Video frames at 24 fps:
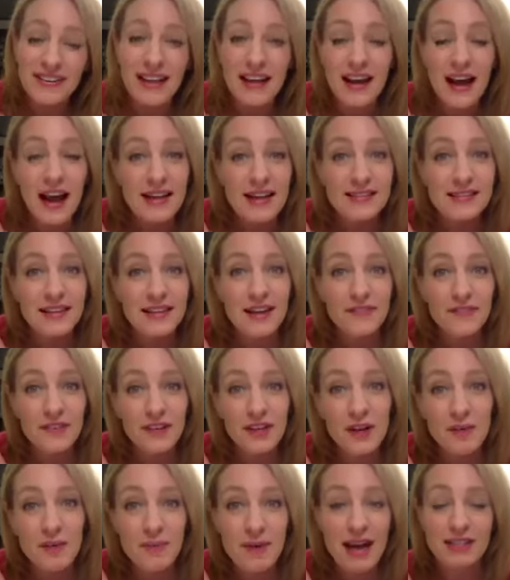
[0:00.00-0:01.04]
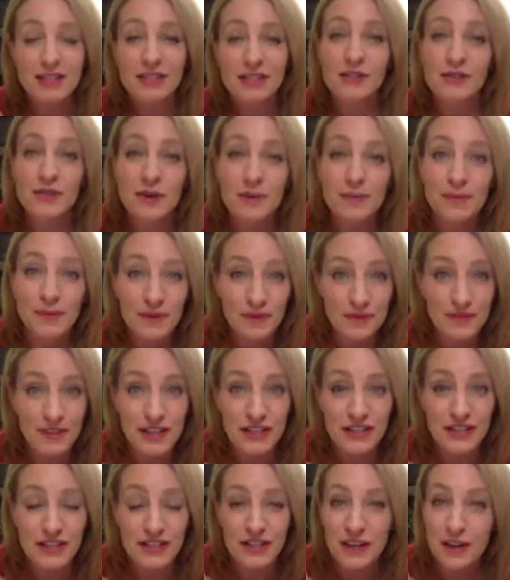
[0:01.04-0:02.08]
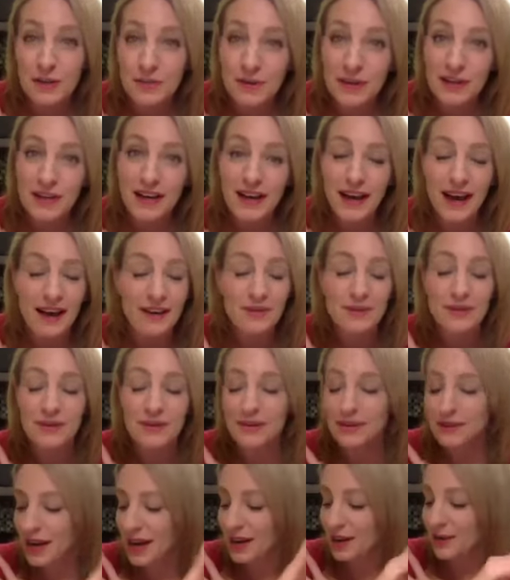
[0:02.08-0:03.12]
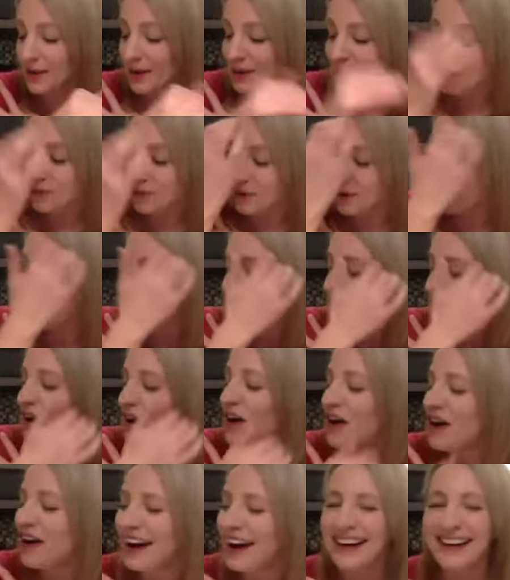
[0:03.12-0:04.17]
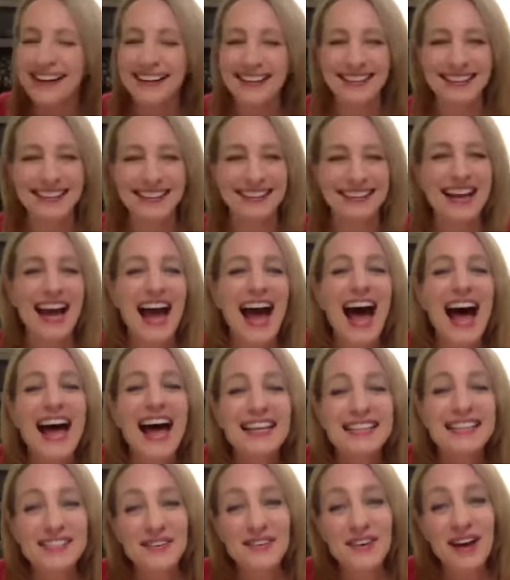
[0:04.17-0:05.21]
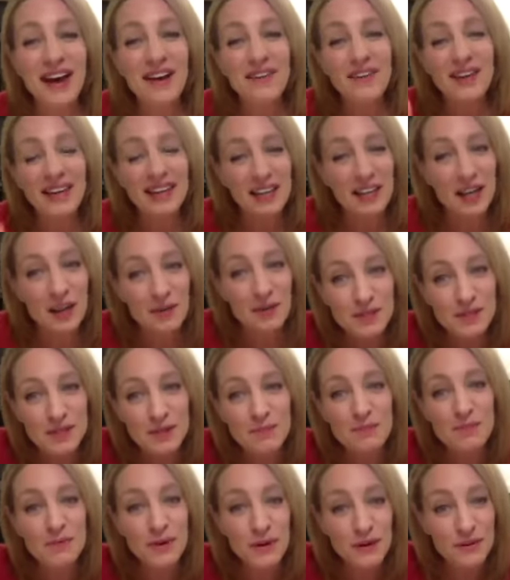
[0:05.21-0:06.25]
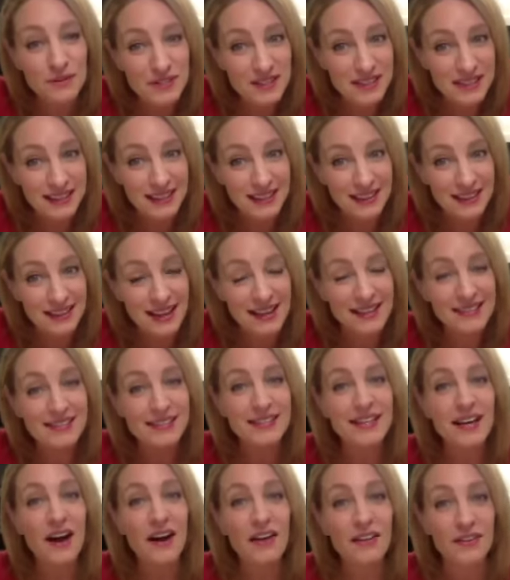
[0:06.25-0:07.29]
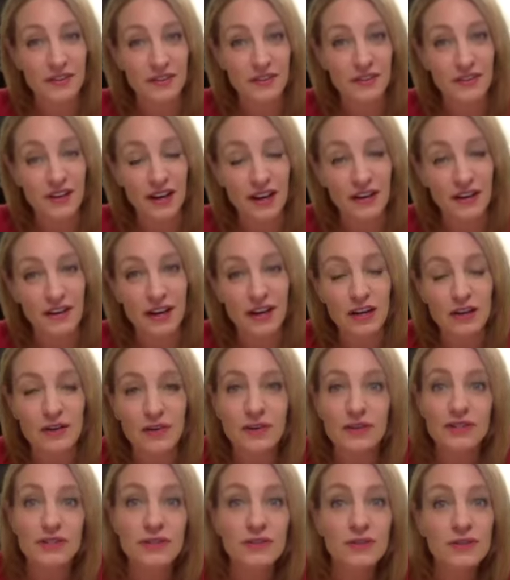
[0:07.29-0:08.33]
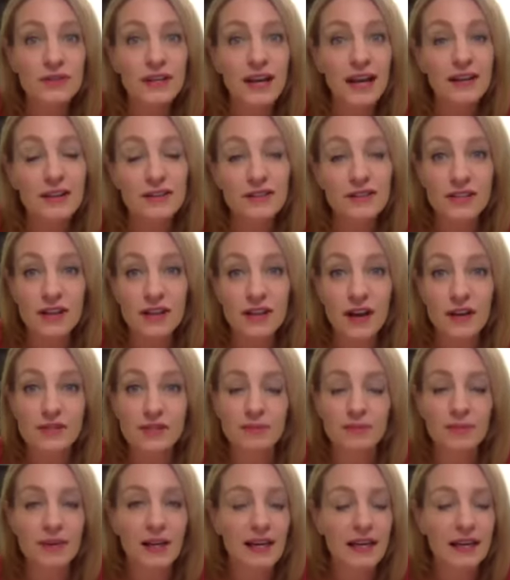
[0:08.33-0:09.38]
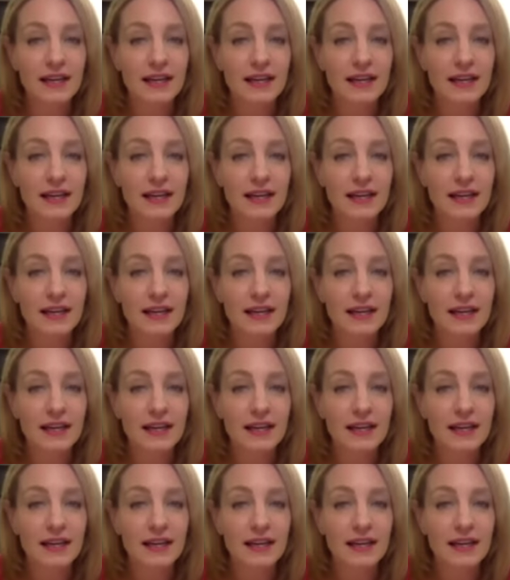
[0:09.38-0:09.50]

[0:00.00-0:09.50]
guys, life will get back to normal eventually. It'll be like, who knows? Anyway, we won't go there. So when it comes to protein, that's the other thing, right? You do get yourself some like